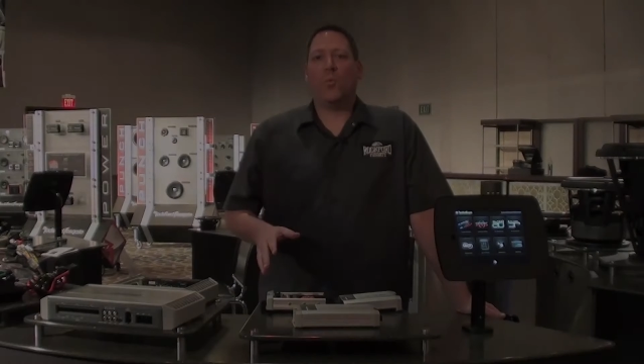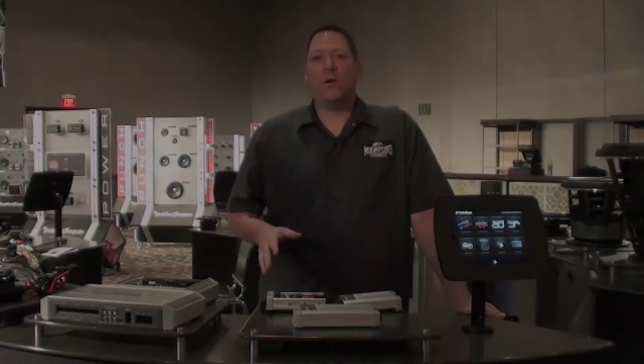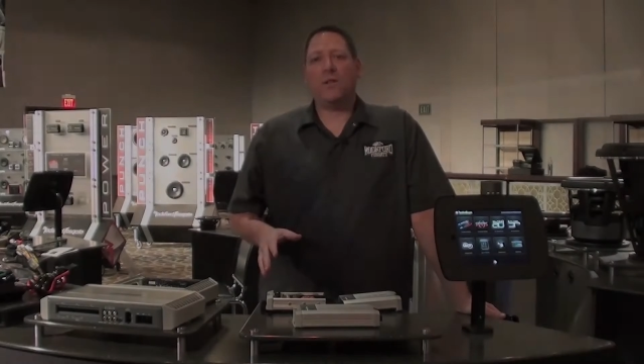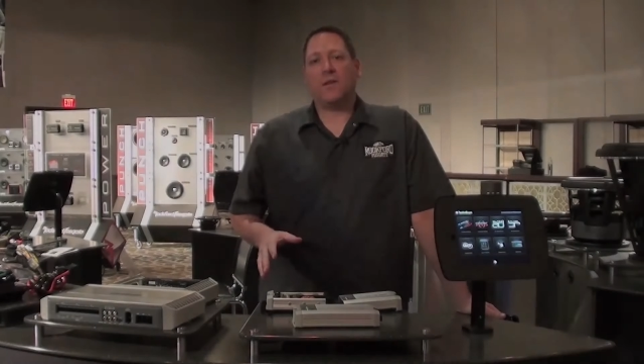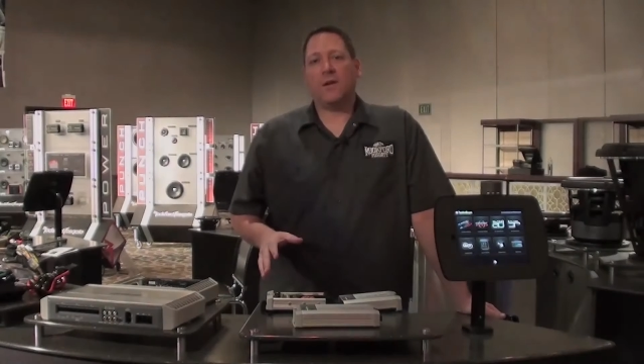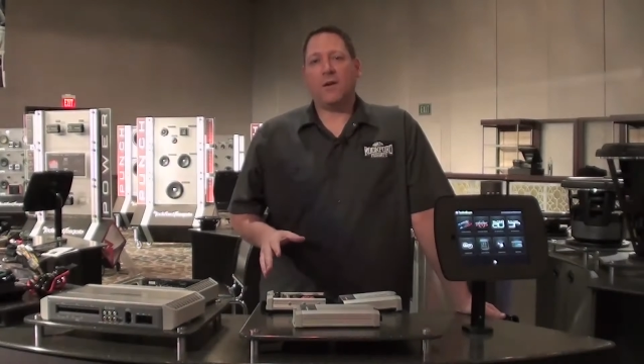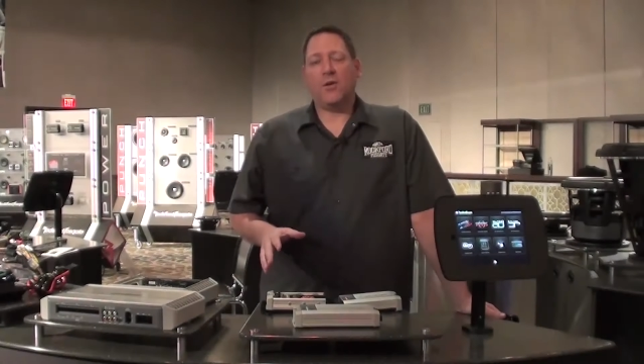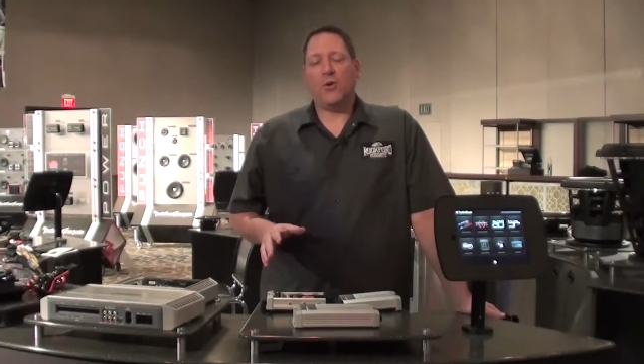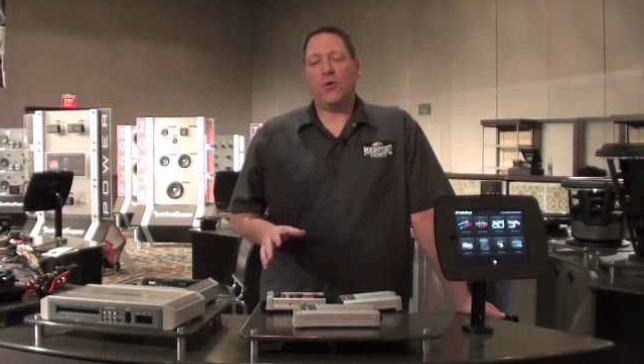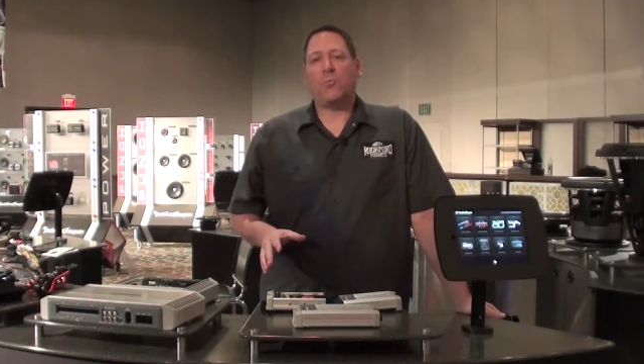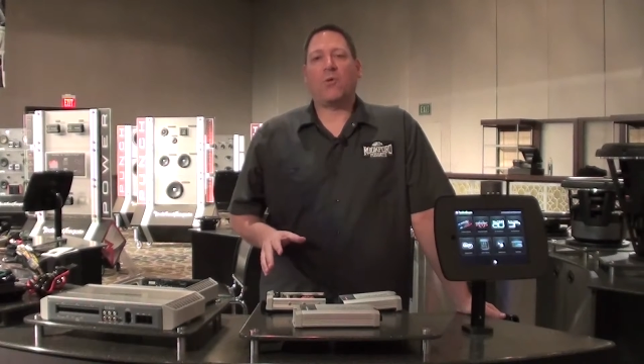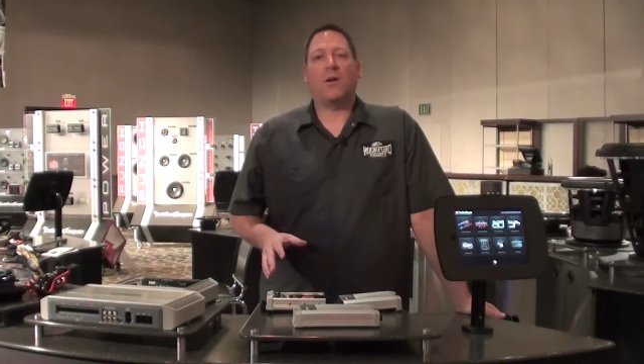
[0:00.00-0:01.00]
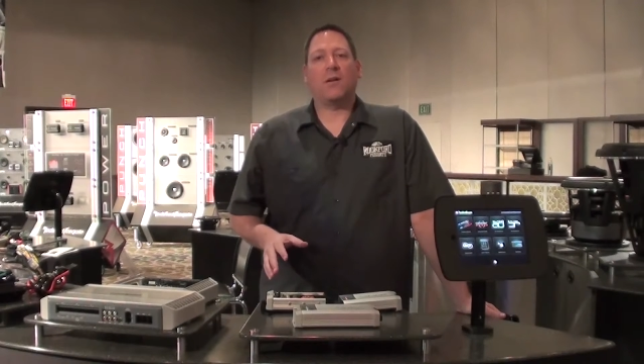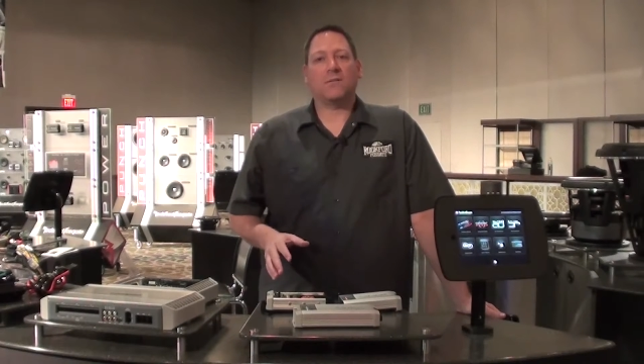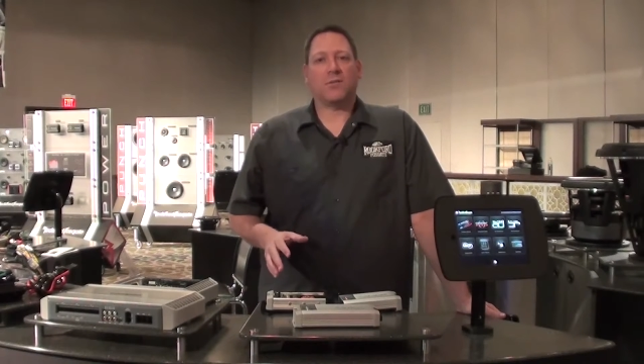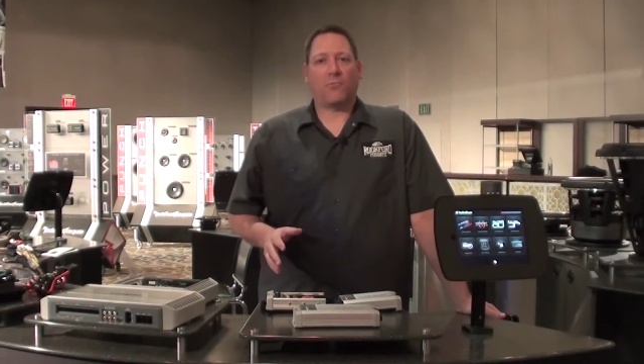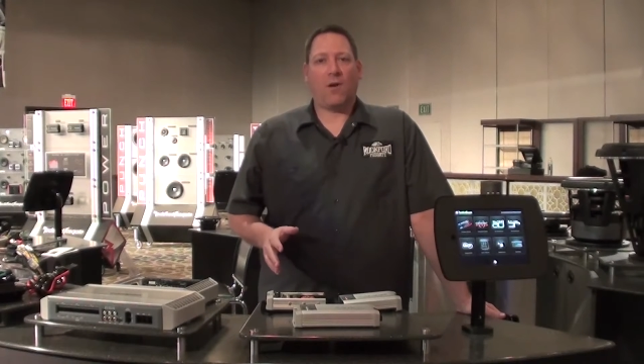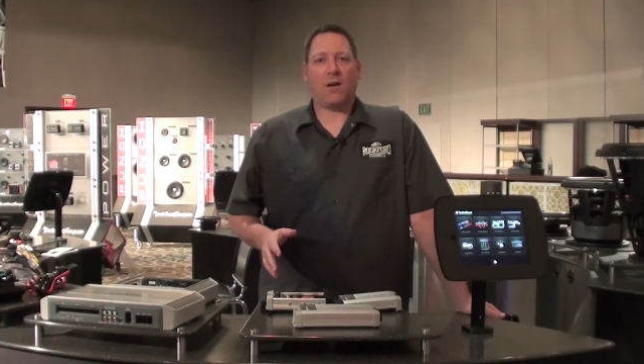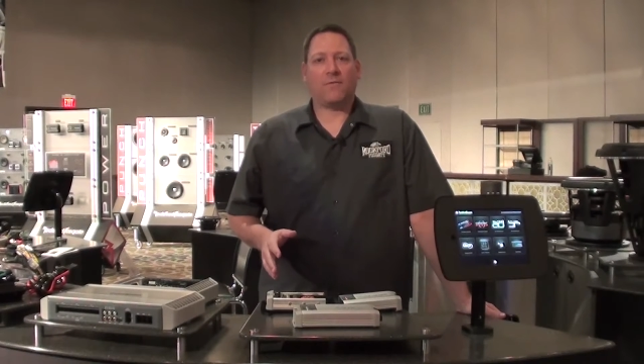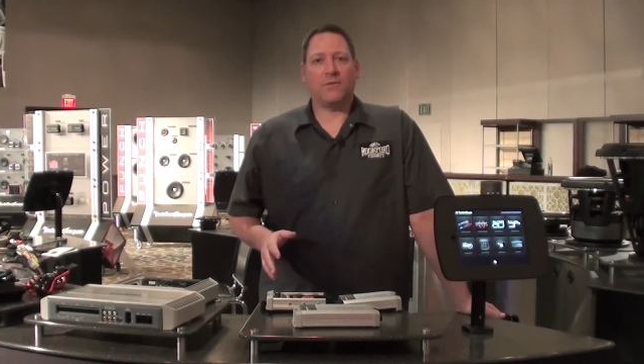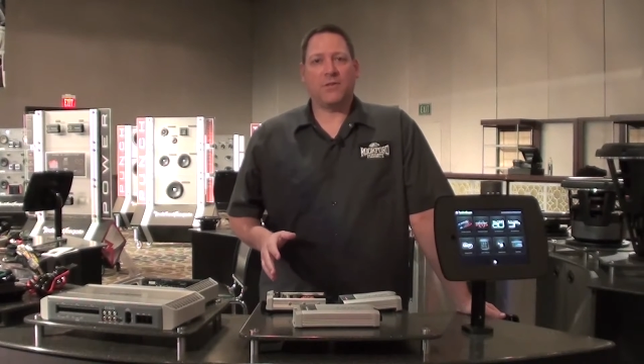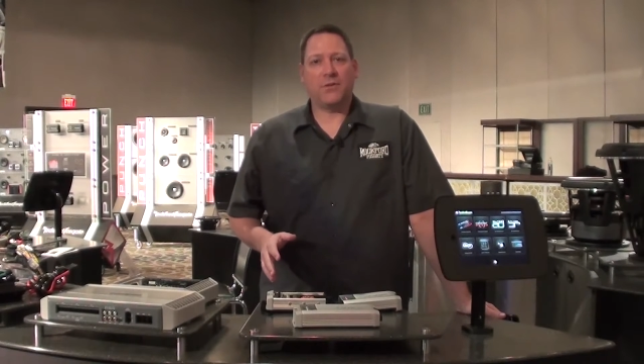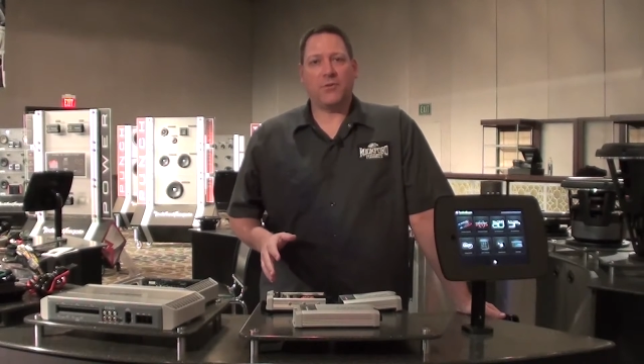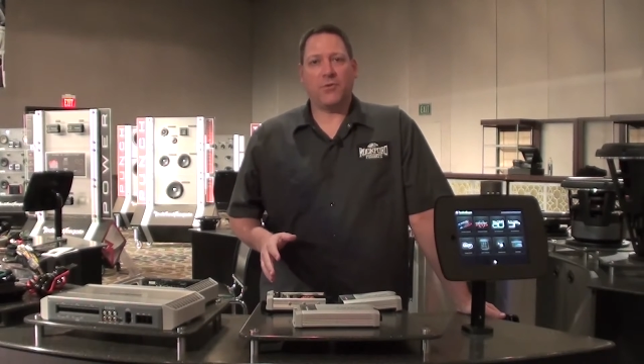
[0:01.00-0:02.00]
One of the new products that Rockford's
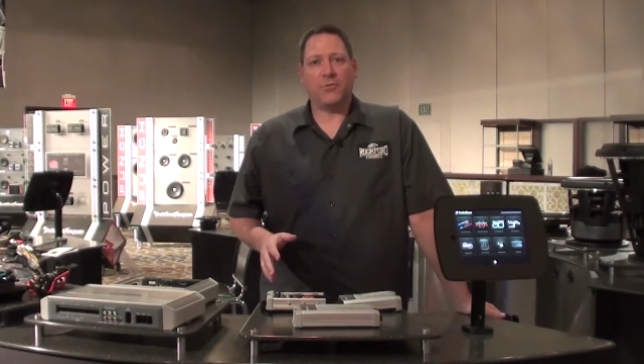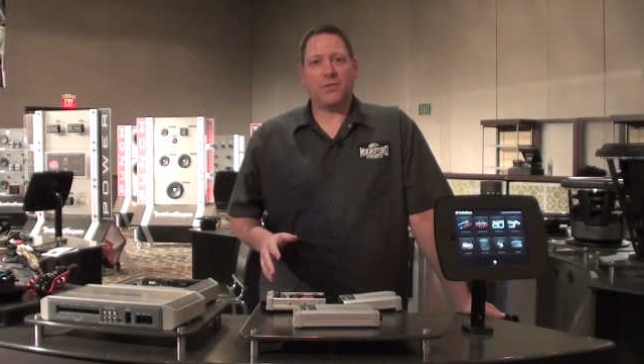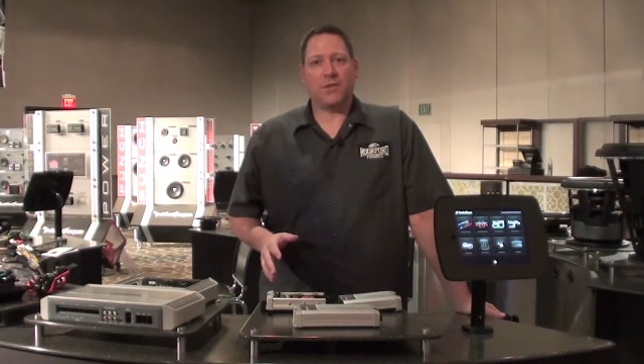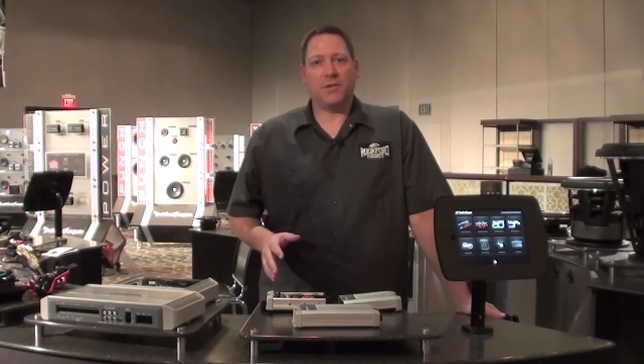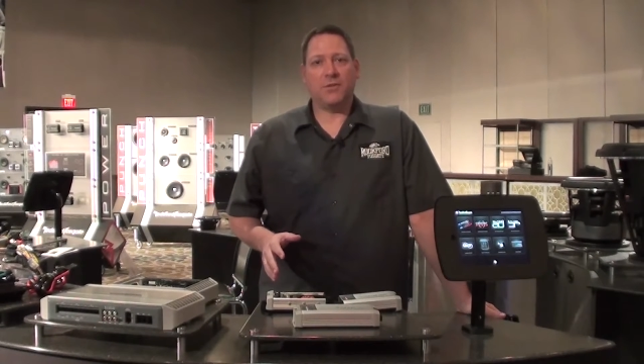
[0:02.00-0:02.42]
introducing